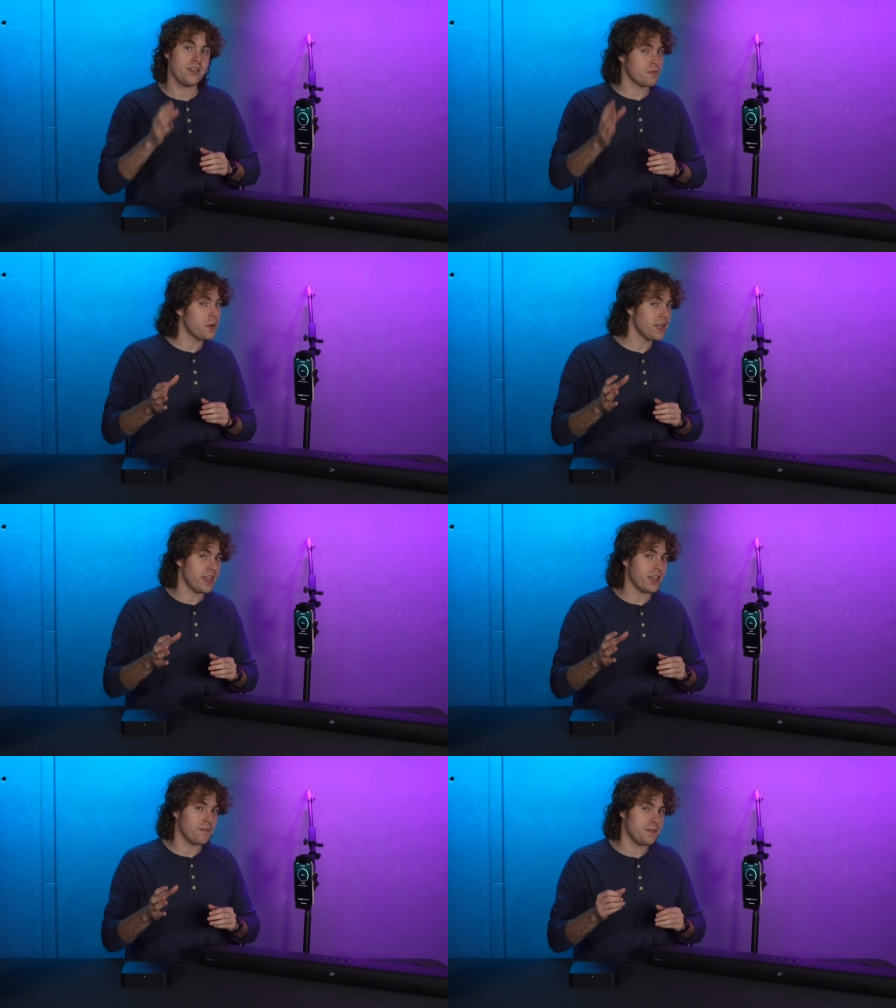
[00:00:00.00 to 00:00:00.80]
And this might
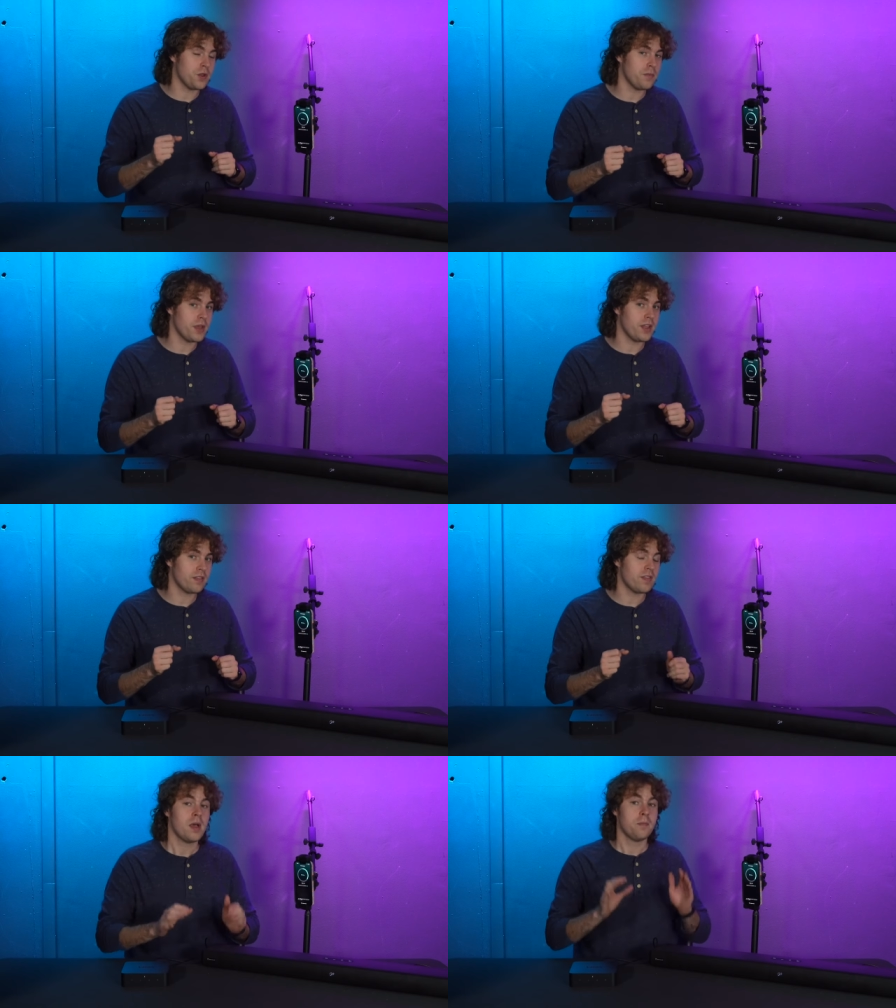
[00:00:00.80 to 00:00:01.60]
take a few
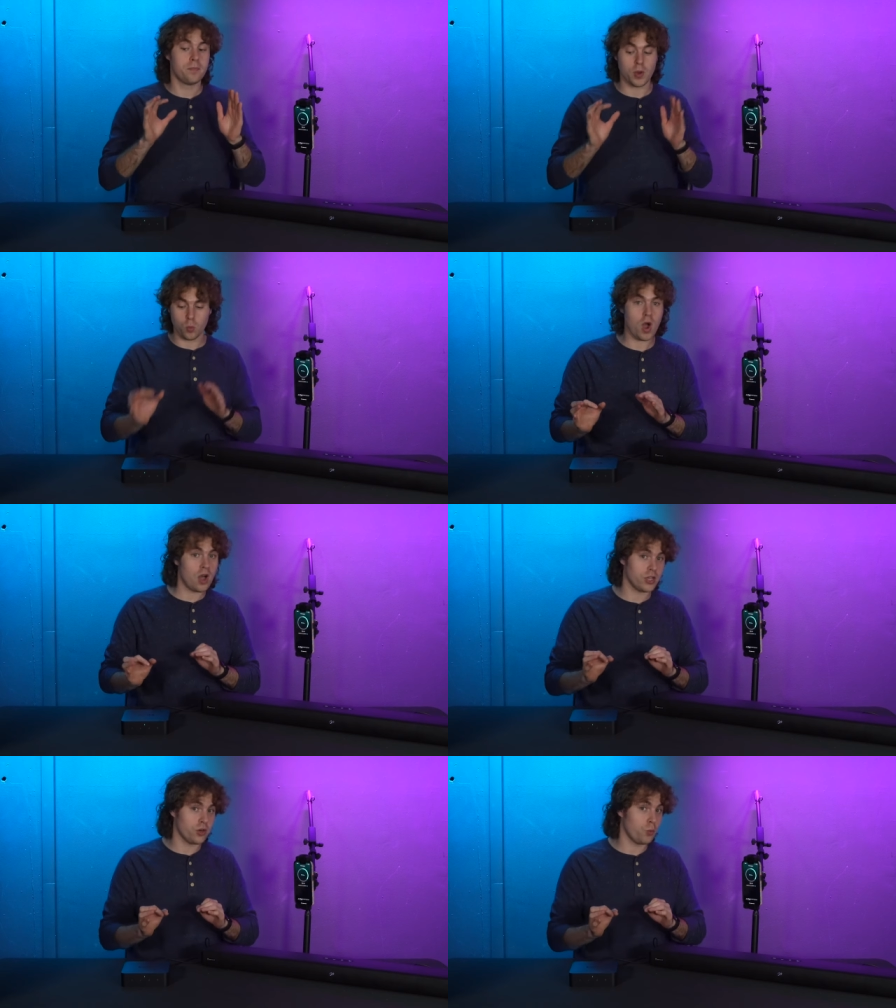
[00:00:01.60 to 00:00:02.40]
minutes, but
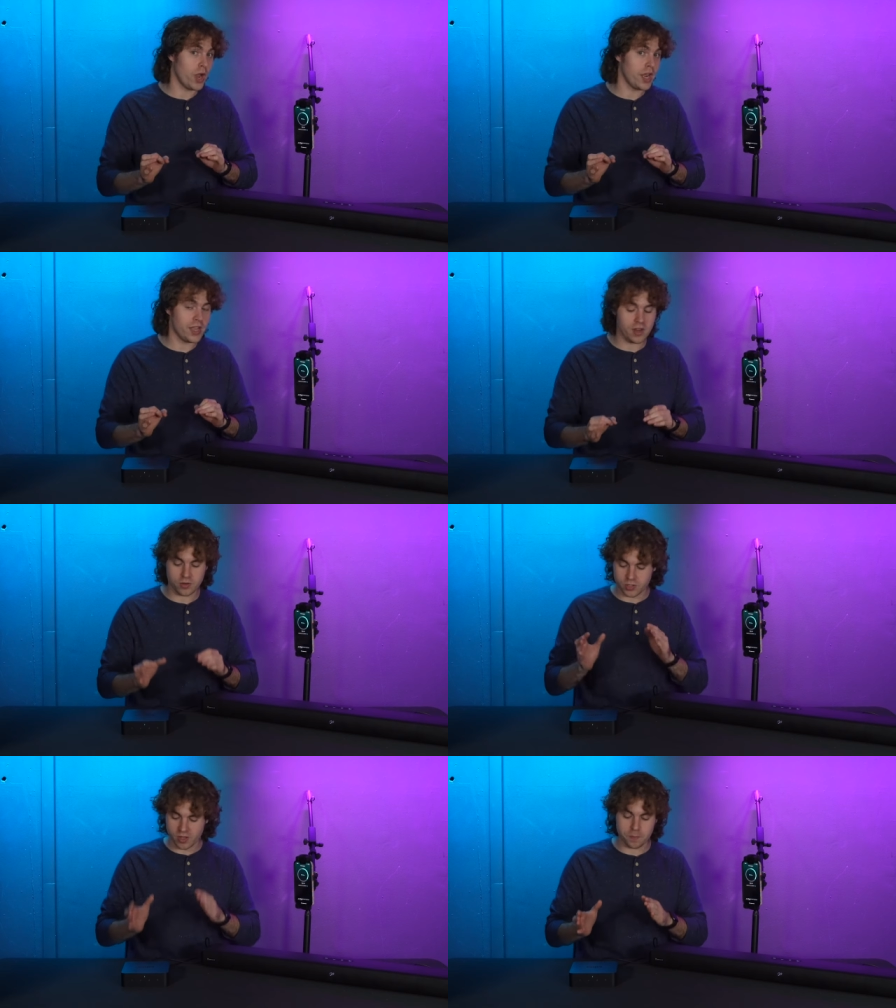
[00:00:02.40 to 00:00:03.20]
while you're
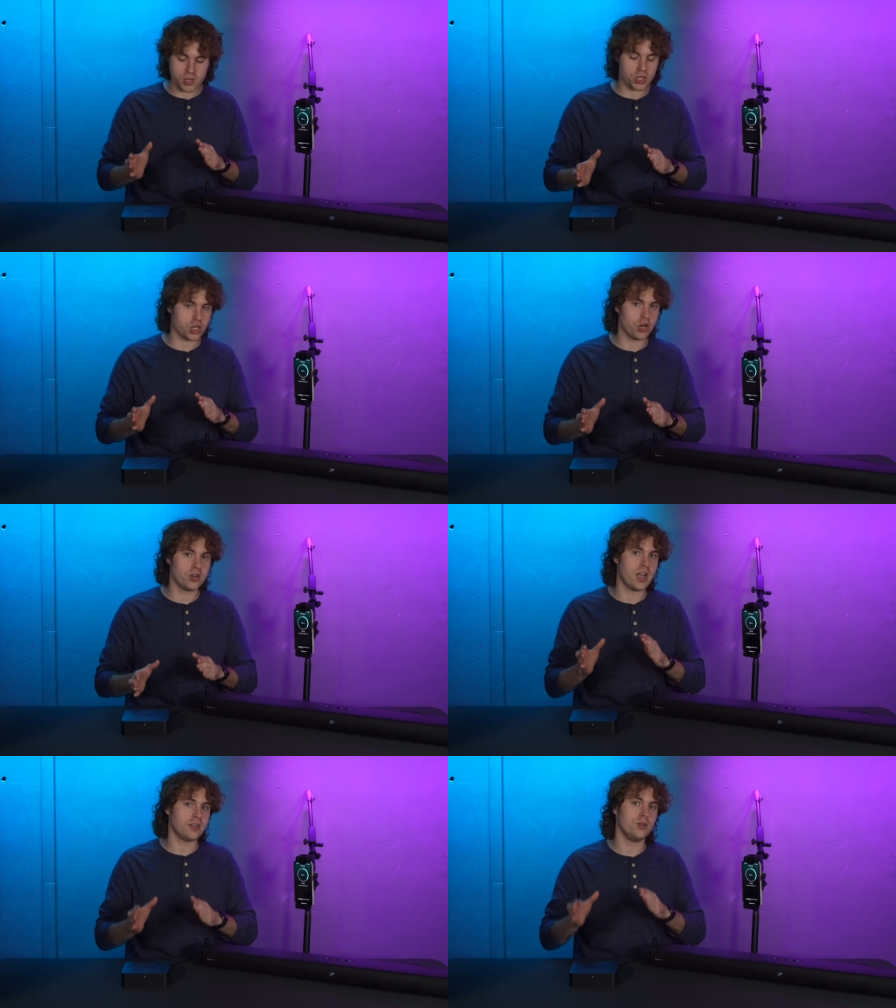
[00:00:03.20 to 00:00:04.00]
waiting, just be
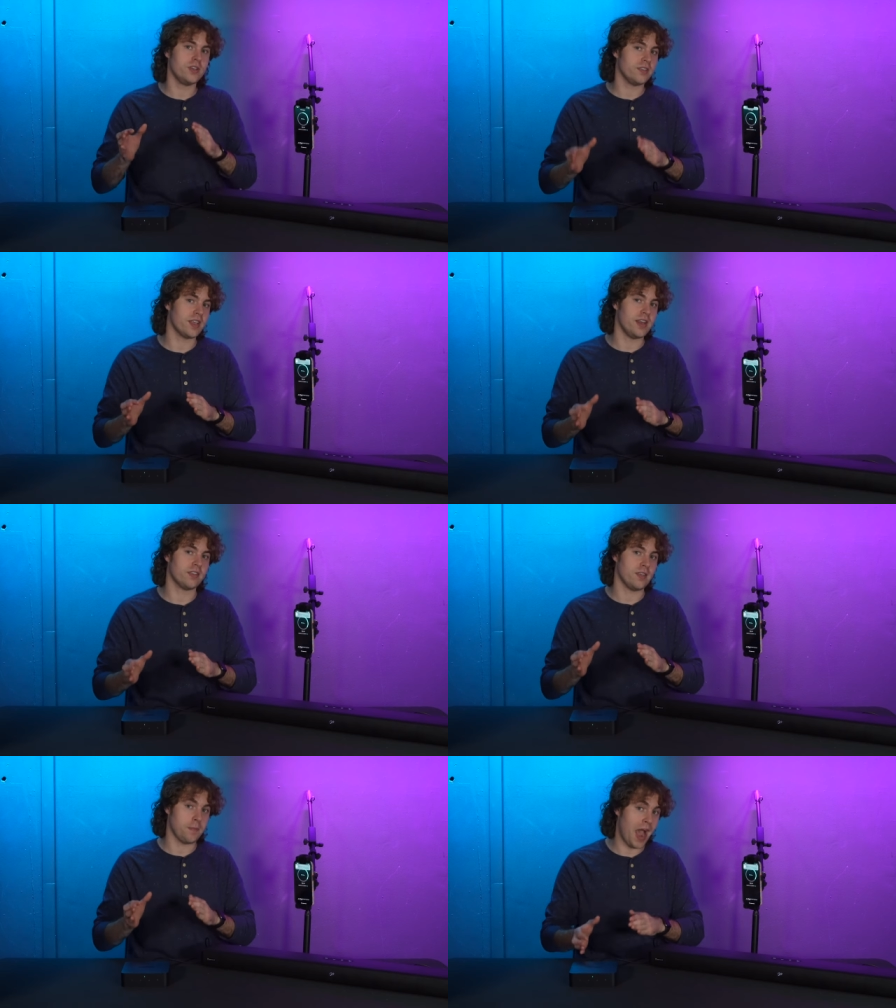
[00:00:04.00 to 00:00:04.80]
sure not to
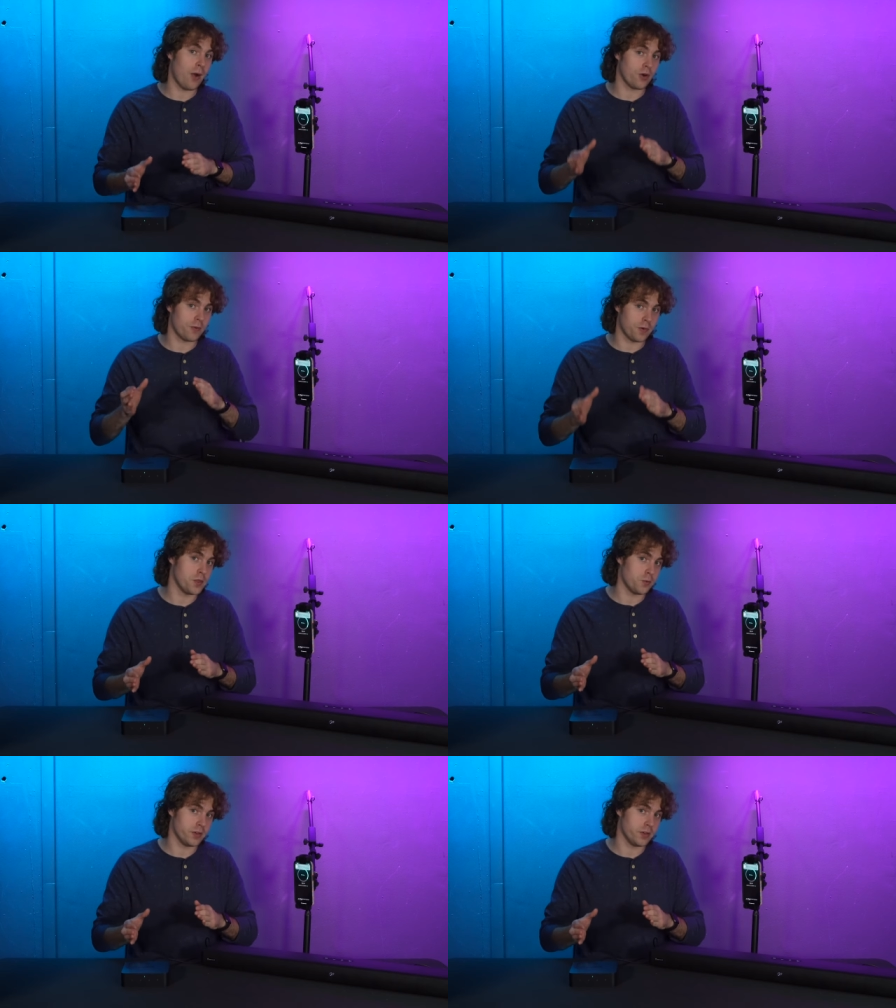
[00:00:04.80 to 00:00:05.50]
disconnect the power from the